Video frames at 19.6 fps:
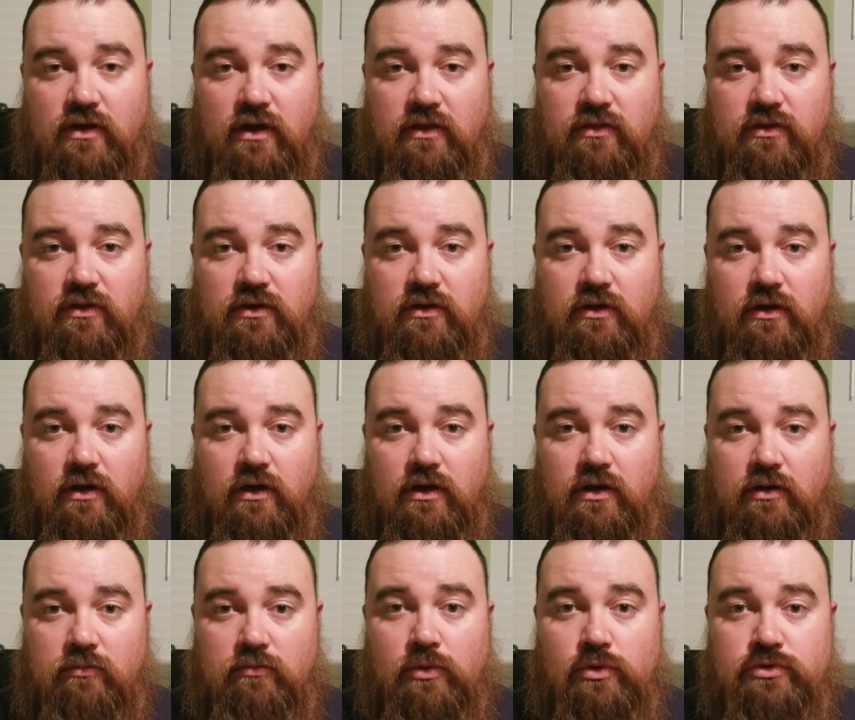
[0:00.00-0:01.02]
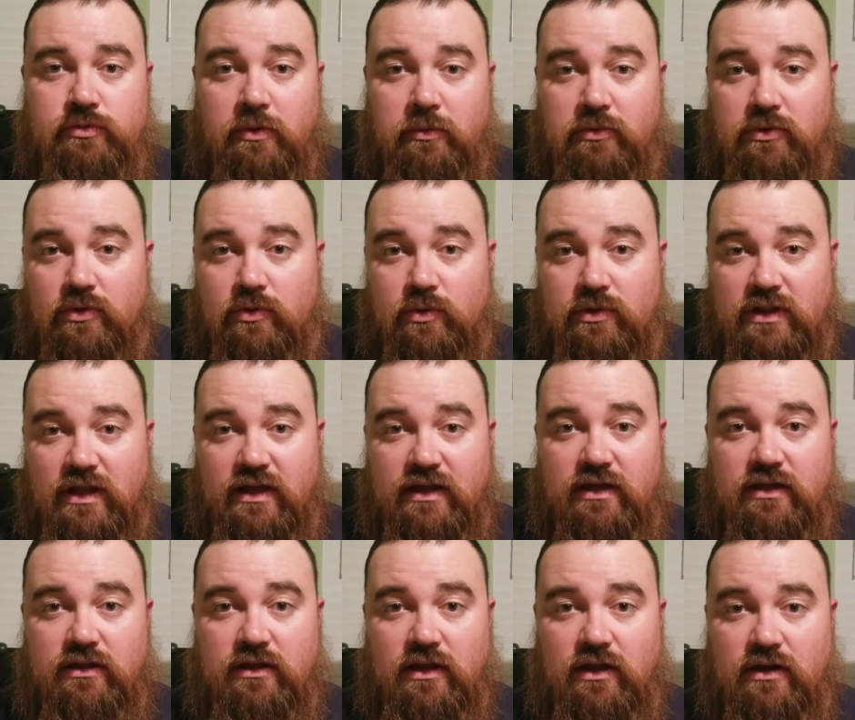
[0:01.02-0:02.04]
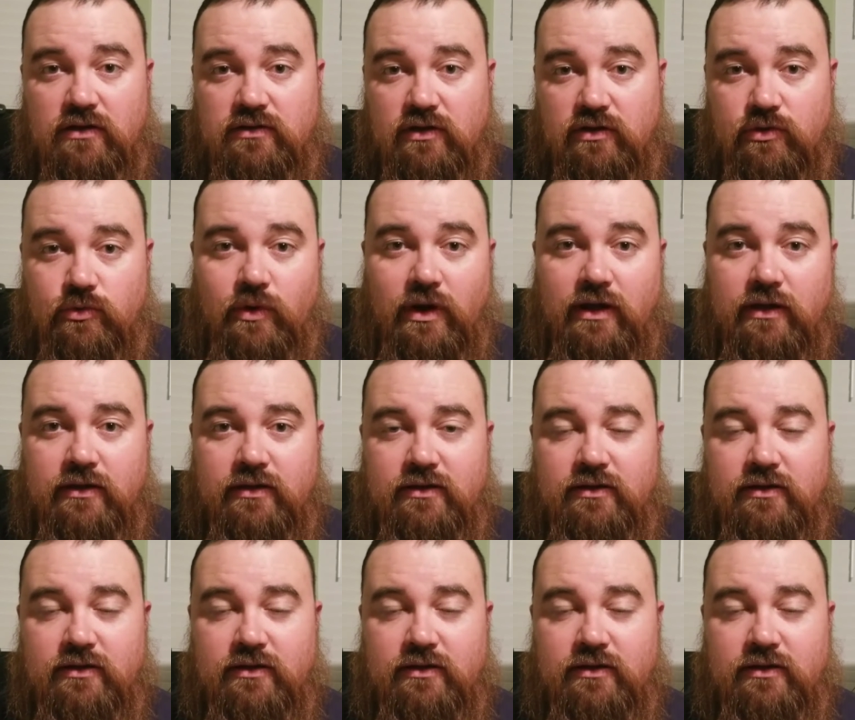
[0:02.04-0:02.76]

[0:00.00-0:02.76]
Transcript: I think uh, most people will like it, and I'll tell you why.